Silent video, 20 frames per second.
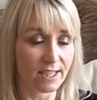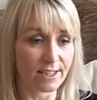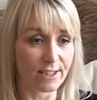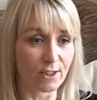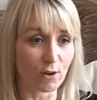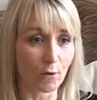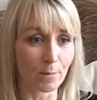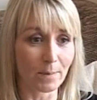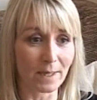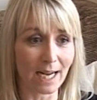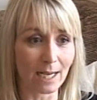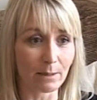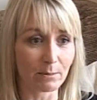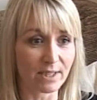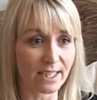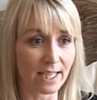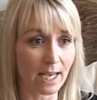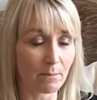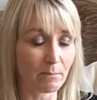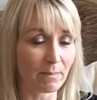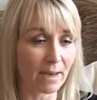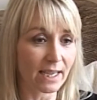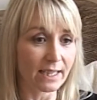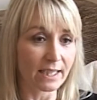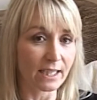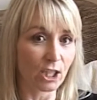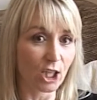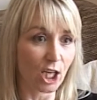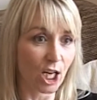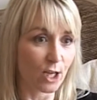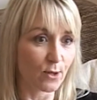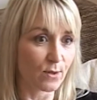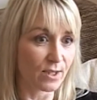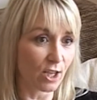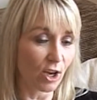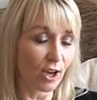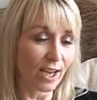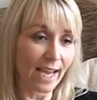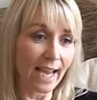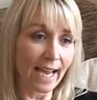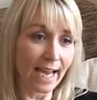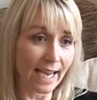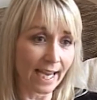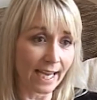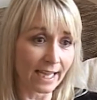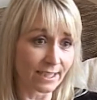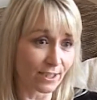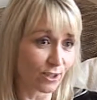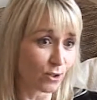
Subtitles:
so I've been able to get back in clothes that I had,